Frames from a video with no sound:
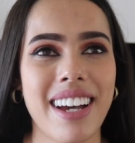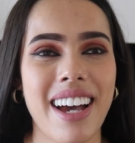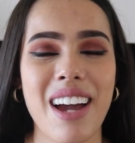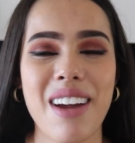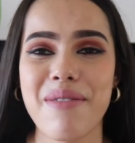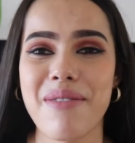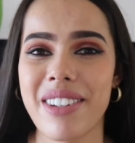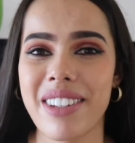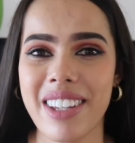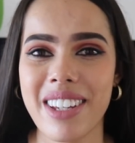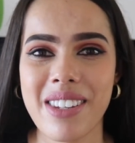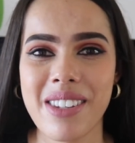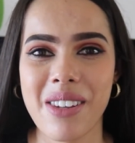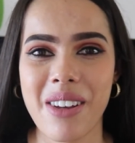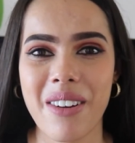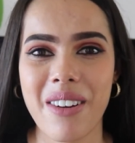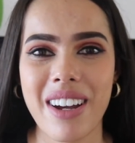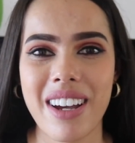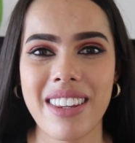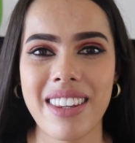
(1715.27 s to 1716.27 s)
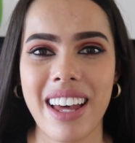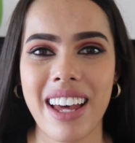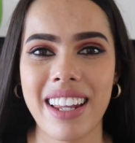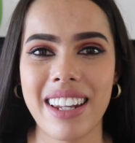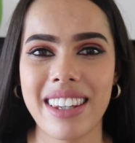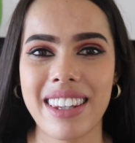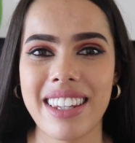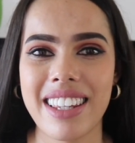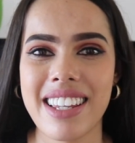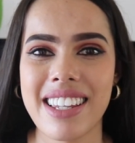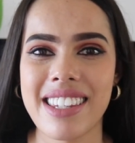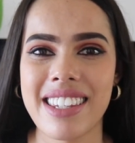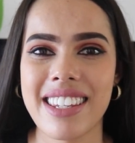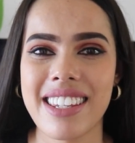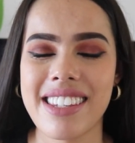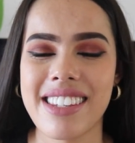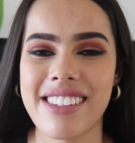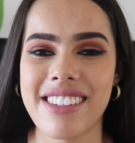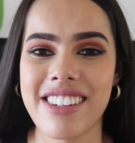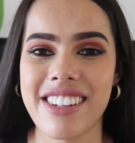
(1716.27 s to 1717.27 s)
I'm really sorry that this
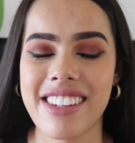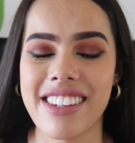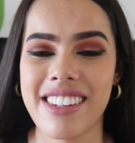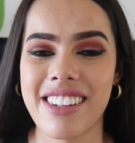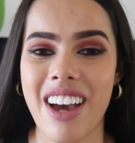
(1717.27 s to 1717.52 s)
is just